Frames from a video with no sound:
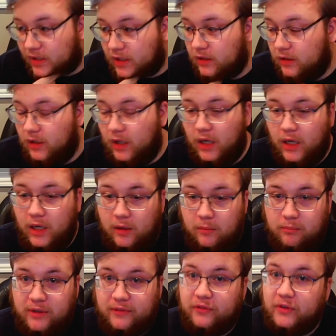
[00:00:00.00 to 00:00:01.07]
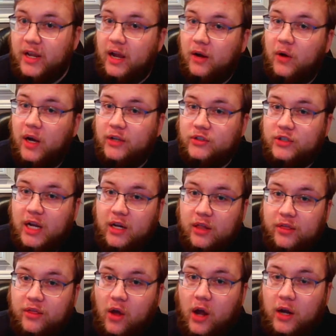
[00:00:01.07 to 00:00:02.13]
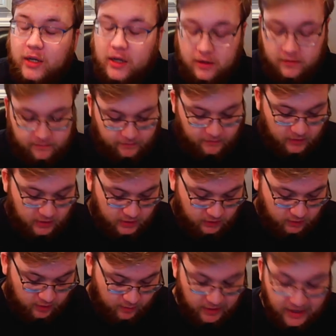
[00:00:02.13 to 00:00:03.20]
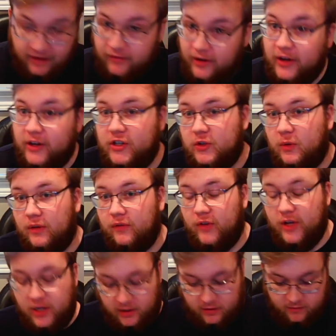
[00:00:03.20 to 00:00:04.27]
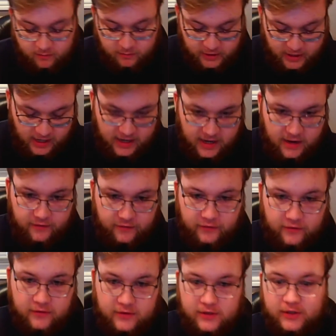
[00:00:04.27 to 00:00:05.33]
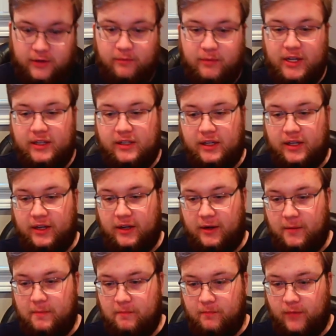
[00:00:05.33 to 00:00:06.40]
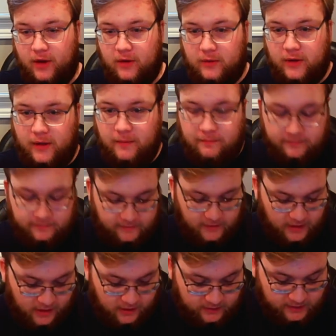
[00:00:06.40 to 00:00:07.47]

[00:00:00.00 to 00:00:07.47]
Uh, but for now, I just had a thought. This is going to be a very short video, but I have some pizza here, right? And I was